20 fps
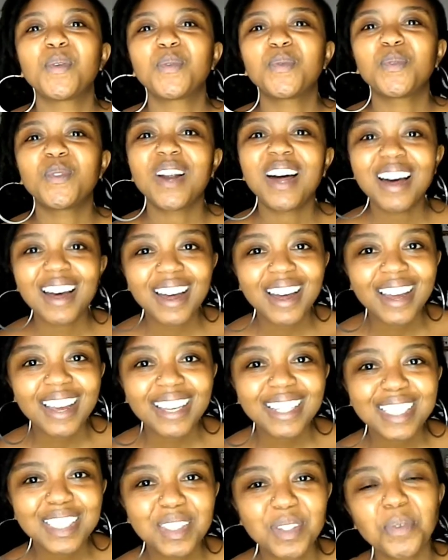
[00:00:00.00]

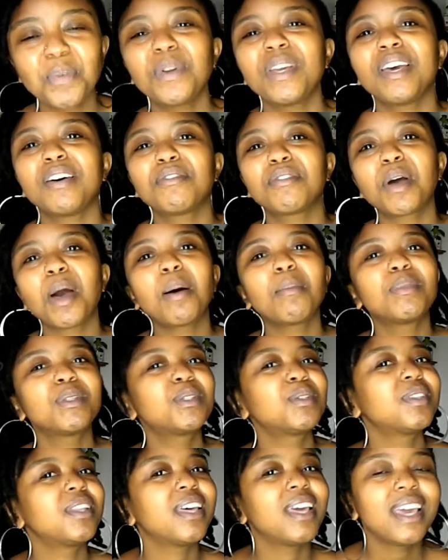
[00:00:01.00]
Right, so we have come to
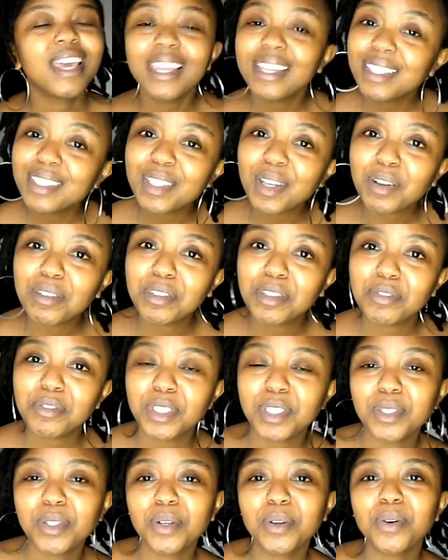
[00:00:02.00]
the end of the
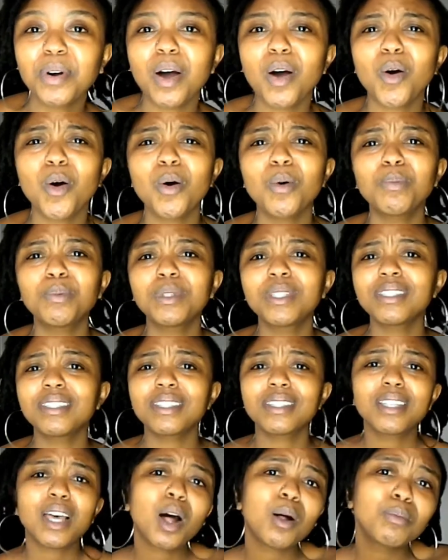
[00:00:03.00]
video. I hope this
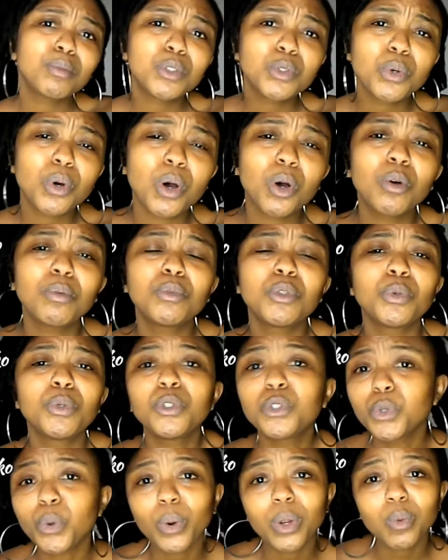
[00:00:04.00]
has helped you. I hope you
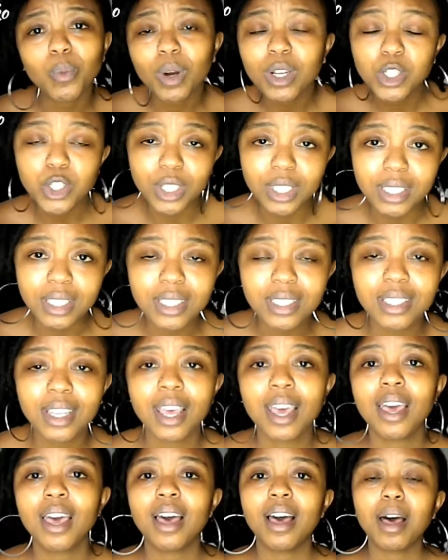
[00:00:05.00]
enjoyed watching this.
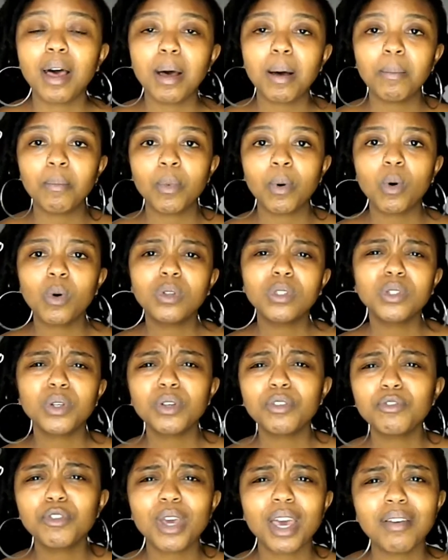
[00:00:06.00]
Also,
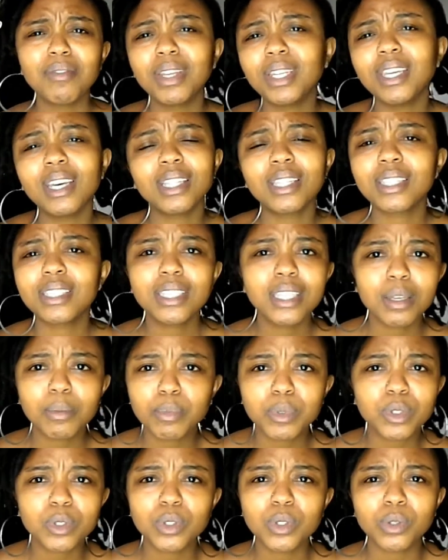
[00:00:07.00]
if you have any other
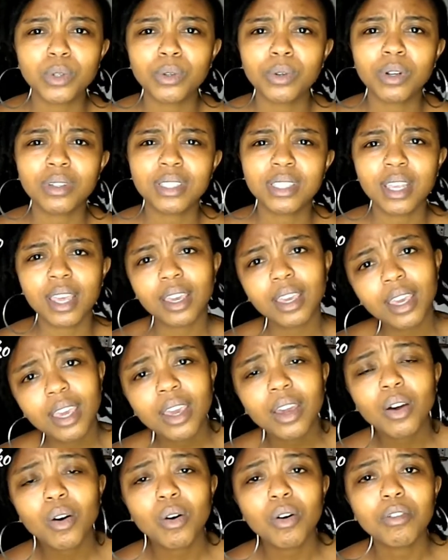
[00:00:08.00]
tips to take
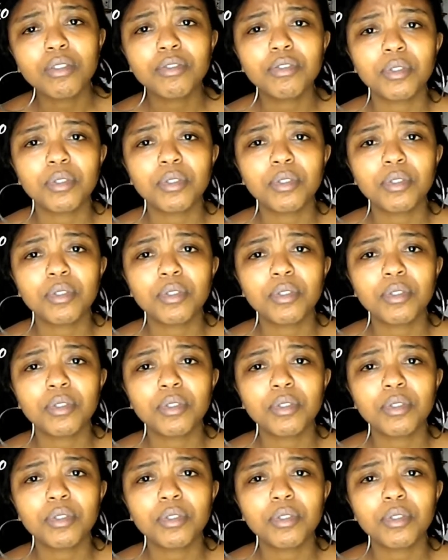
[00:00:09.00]
care of